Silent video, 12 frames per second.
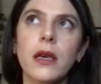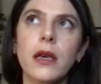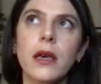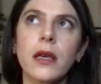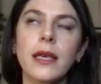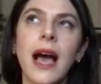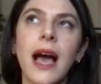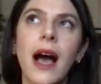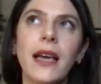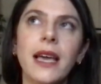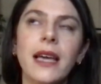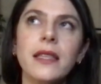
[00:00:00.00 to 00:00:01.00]
yeah, I
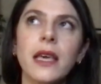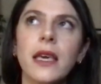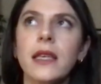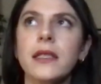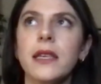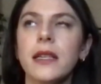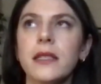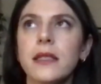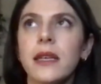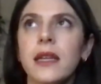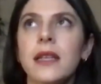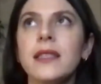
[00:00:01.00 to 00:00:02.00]
guess like it
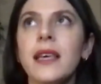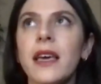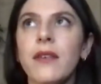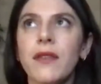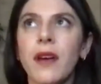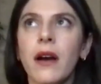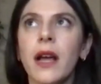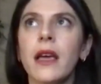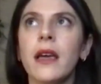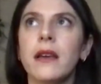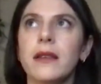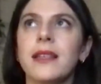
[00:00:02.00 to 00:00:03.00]
is like a
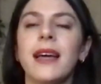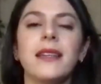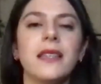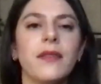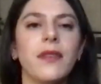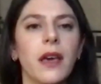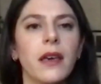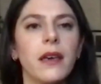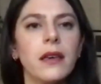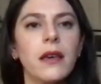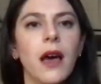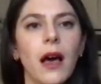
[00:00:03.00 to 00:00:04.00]
very scientific,
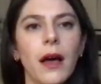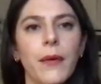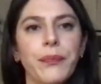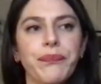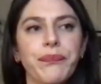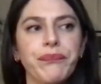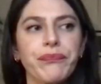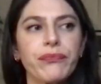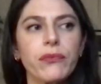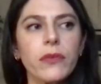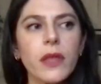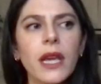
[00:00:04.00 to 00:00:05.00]

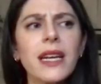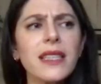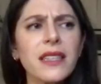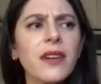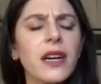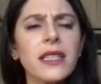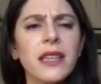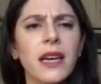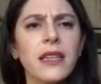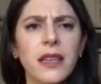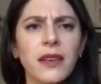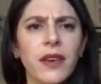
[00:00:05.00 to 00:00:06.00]
it is a very
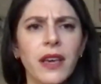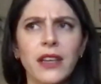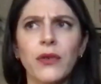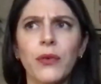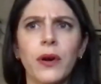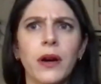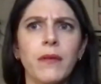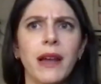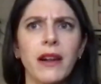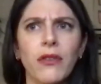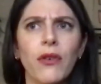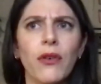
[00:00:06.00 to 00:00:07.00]
scientific or
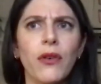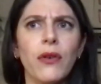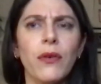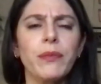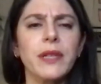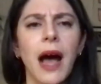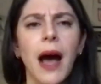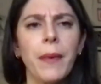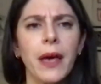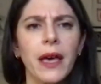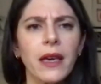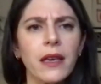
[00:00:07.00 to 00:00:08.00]
medical
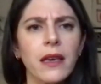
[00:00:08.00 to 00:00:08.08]
topic.